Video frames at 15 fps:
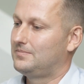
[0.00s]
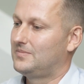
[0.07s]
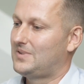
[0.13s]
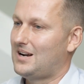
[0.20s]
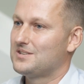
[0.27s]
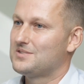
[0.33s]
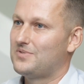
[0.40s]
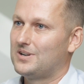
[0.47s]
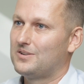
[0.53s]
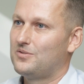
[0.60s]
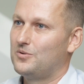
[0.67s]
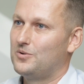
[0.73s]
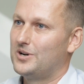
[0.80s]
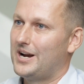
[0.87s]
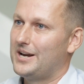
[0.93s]
transferred
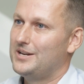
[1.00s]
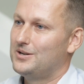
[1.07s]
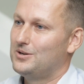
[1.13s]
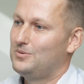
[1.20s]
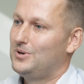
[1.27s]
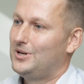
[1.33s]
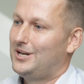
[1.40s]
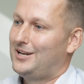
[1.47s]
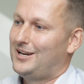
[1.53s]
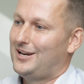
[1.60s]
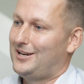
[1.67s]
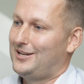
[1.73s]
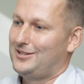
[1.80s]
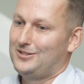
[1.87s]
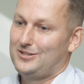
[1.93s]
through the radio,
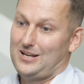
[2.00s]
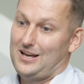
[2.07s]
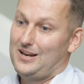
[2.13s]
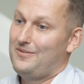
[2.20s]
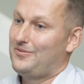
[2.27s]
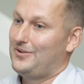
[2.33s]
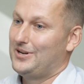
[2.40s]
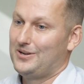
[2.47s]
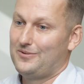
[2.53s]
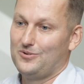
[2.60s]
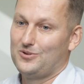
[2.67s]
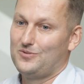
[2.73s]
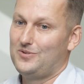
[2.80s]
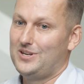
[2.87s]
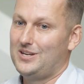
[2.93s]
and anything
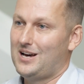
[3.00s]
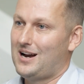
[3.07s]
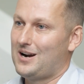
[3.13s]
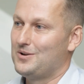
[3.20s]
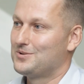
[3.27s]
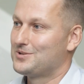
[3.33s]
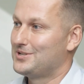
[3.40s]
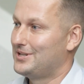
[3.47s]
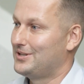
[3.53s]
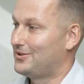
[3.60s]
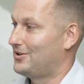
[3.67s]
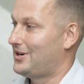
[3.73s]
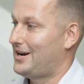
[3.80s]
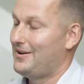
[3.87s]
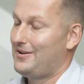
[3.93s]
what we are using
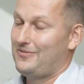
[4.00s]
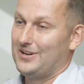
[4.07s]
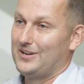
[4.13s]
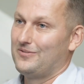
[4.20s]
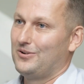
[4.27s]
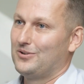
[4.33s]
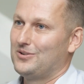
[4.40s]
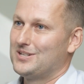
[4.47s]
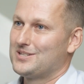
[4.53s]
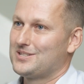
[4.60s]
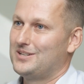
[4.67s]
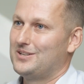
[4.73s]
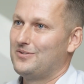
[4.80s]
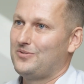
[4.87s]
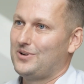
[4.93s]
or anything what is
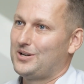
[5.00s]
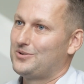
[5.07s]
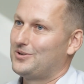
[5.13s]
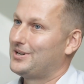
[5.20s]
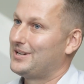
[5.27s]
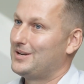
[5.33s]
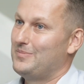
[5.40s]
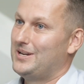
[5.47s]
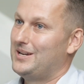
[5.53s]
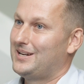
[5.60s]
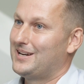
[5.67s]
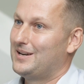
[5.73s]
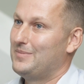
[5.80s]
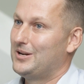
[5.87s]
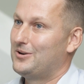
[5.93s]
in the factory can
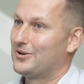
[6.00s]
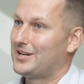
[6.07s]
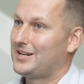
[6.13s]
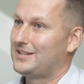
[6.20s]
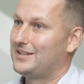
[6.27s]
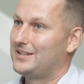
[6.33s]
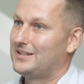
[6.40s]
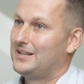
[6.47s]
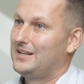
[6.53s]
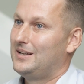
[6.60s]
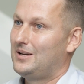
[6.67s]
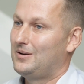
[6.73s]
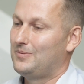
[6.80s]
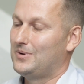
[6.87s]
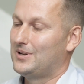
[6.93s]
be connected.
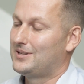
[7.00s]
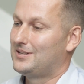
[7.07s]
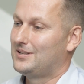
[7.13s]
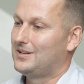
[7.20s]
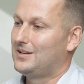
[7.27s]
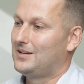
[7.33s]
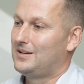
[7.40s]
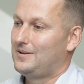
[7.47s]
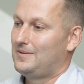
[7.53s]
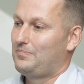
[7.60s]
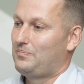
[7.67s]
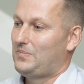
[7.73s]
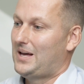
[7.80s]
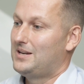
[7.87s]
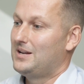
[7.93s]
But
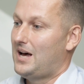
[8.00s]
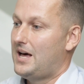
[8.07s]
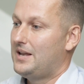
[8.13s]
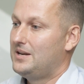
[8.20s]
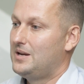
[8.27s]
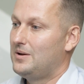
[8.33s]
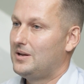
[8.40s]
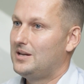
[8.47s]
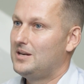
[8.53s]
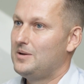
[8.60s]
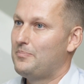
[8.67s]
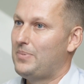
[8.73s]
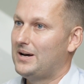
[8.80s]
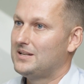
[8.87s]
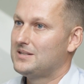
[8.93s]
at the end, it
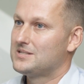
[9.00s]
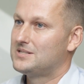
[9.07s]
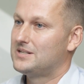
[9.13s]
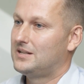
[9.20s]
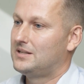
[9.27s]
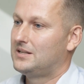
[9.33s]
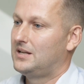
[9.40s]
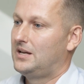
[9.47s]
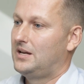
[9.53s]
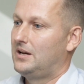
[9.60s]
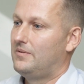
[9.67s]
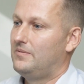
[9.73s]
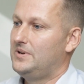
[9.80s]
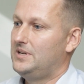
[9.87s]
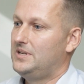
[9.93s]
depends that
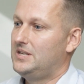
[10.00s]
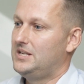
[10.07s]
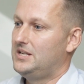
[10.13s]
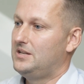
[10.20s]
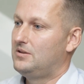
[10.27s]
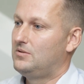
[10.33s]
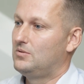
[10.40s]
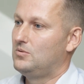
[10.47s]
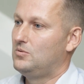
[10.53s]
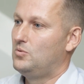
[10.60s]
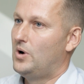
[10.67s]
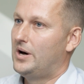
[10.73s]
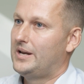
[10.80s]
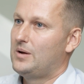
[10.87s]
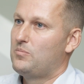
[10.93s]
we need
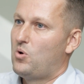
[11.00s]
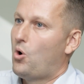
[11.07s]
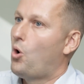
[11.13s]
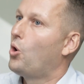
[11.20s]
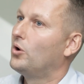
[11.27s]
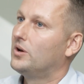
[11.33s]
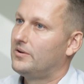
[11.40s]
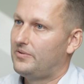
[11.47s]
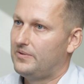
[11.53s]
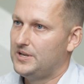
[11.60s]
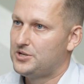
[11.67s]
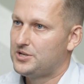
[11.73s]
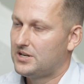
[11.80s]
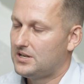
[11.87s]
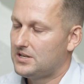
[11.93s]
to enable all the
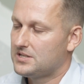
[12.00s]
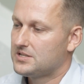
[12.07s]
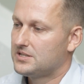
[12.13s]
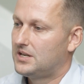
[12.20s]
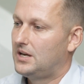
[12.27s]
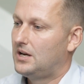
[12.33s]
features,